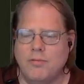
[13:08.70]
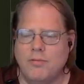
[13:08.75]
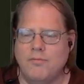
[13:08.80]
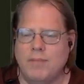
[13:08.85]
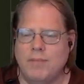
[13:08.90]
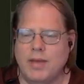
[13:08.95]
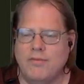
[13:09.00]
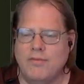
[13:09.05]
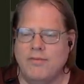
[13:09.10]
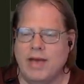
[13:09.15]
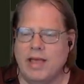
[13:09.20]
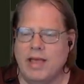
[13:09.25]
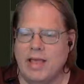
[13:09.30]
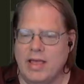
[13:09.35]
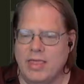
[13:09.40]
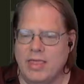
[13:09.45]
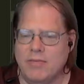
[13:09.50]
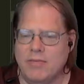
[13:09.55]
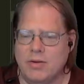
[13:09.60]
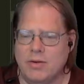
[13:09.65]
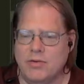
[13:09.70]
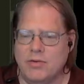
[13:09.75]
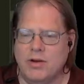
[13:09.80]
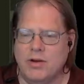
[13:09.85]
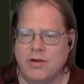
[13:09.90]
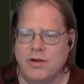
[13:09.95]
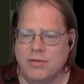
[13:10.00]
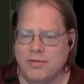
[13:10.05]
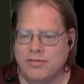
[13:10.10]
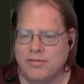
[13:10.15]
pin val and the mode
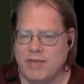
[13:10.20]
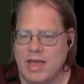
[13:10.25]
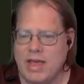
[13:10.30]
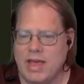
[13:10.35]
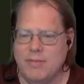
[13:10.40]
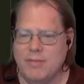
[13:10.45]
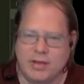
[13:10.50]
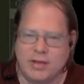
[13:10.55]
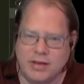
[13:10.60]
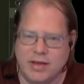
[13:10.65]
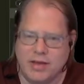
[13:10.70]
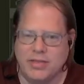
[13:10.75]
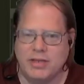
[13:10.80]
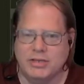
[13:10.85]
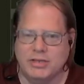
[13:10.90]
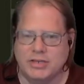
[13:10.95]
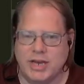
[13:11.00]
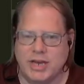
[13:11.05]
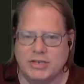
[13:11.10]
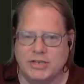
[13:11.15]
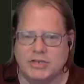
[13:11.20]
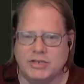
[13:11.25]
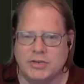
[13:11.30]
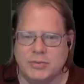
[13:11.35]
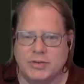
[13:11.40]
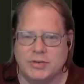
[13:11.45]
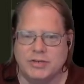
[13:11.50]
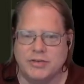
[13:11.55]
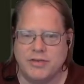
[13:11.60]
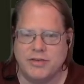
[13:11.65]
are the same, then nothing changed, and
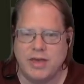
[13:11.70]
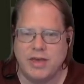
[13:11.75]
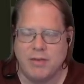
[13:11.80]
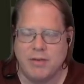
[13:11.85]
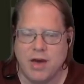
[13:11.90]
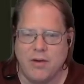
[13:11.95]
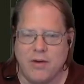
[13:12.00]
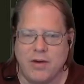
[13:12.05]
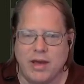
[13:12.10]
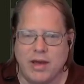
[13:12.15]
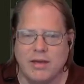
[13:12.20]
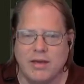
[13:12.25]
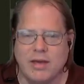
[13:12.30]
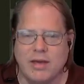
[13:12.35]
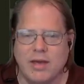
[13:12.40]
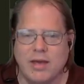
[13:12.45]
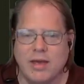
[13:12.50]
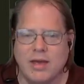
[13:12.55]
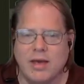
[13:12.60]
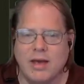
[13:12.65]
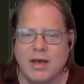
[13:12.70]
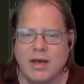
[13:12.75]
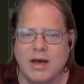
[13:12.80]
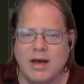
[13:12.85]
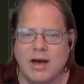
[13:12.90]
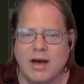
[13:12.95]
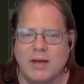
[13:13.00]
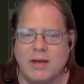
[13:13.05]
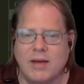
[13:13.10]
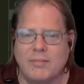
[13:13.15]
we just keep going.
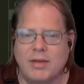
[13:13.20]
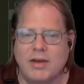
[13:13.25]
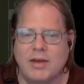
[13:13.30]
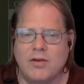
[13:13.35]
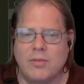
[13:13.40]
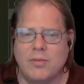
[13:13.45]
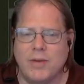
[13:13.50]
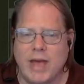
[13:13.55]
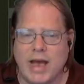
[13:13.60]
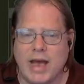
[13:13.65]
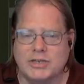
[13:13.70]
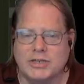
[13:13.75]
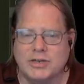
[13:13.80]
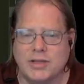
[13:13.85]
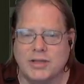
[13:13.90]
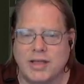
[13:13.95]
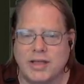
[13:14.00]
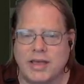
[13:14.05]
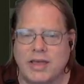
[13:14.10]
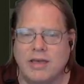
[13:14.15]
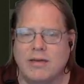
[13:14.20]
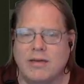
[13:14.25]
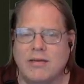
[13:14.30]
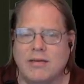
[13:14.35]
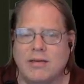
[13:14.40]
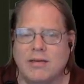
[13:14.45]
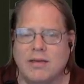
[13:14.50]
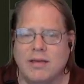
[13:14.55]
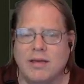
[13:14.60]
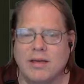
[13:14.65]
Here we actually
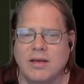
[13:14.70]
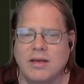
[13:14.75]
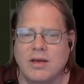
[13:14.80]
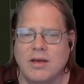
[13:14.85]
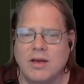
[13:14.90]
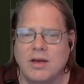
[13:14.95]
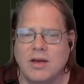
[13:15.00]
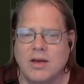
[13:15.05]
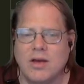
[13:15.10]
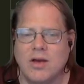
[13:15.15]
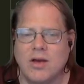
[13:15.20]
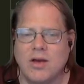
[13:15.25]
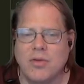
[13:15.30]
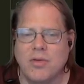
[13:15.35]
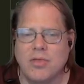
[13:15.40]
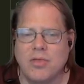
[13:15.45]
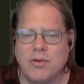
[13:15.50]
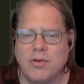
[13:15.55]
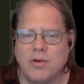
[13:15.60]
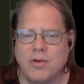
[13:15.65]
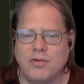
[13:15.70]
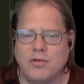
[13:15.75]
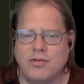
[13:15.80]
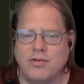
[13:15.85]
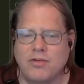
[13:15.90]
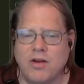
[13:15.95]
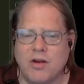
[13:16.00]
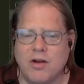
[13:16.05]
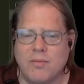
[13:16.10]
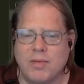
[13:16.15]
go through,
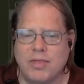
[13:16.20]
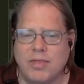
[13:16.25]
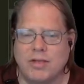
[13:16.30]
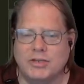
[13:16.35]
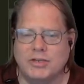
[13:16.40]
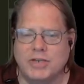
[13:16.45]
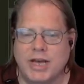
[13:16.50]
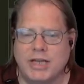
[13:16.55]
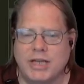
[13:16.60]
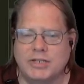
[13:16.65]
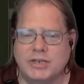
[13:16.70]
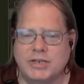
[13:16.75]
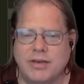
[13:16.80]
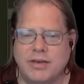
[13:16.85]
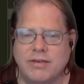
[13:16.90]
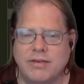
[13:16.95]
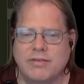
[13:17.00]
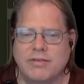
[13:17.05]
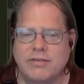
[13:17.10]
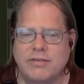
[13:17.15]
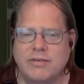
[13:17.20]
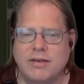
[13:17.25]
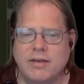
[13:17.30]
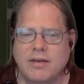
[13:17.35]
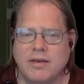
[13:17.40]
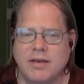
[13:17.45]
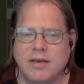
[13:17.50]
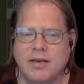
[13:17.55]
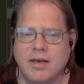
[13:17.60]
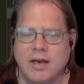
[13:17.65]
determine the changes.
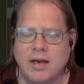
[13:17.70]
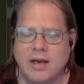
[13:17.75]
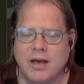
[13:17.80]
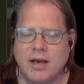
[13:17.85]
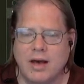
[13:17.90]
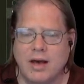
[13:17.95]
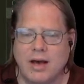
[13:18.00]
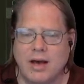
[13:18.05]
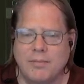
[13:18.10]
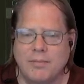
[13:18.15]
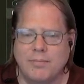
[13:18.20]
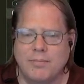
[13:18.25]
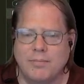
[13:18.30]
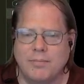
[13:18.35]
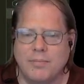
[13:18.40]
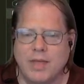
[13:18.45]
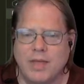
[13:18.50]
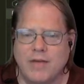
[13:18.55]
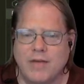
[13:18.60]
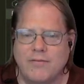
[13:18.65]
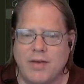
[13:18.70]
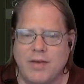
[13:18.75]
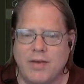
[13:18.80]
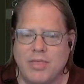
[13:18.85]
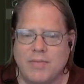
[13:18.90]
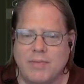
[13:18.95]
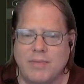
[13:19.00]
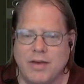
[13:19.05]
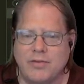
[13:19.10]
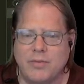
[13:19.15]
I found the
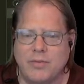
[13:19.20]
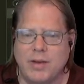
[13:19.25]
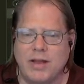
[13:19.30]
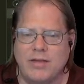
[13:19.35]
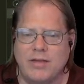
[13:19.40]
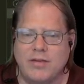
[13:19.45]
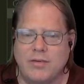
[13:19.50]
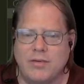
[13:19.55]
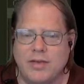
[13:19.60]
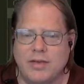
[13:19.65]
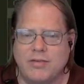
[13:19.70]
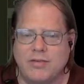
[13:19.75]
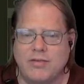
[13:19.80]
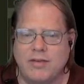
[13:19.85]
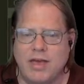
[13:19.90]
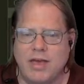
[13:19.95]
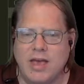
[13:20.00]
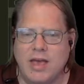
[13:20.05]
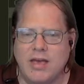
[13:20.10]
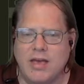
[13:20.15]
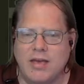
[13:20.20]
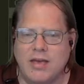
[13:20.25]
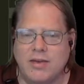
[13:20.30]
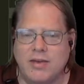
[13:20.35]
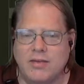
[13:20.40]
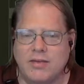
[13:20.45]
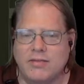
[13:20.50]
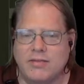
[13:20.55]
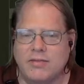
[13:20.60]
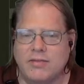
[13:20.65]
best way to do this
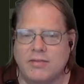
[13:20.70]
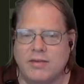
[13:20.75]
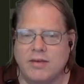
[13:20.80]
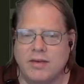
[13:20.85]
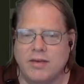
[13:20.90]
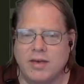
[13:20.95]
is